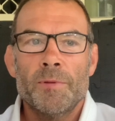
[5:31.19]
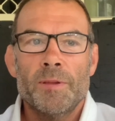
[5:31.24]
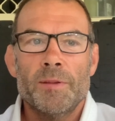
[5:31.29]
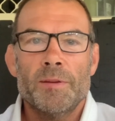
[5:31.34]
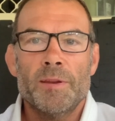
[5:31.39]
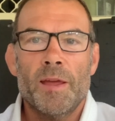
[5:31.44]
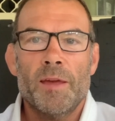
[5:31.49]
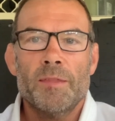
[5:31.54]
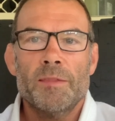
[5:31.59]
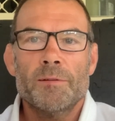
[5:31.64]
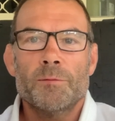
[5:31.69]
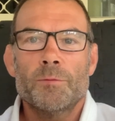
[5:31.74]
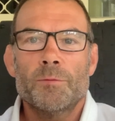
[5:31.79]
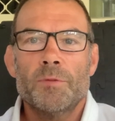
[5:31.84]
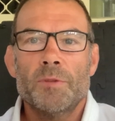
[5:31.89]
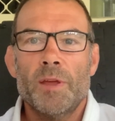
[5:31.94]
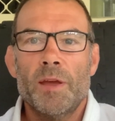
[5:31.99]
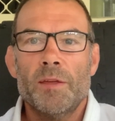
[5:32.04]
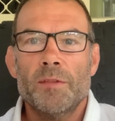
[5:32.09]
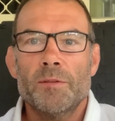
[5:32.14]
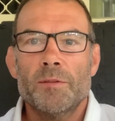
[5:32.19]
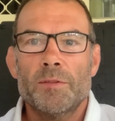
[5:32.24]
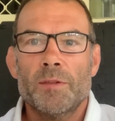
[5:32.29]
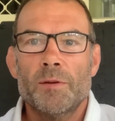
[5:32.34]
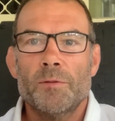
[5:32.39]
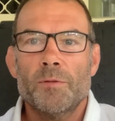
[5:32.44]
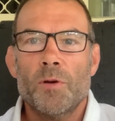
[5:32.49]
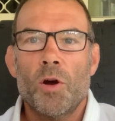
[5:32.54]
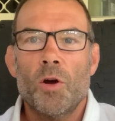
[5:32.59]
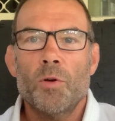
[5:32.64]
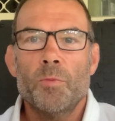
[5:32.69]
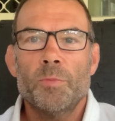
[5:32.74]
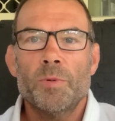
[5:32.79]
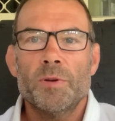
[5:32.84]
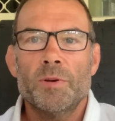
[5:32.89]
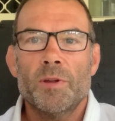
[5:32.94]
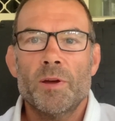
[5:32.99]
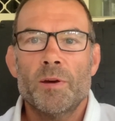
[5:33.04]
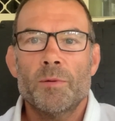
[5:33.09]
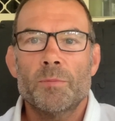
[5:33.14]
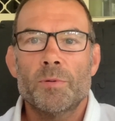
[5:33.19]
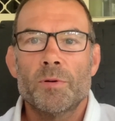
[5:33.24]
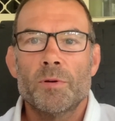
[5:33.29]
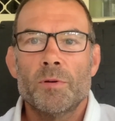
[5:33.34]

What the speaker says: Now that they've opened up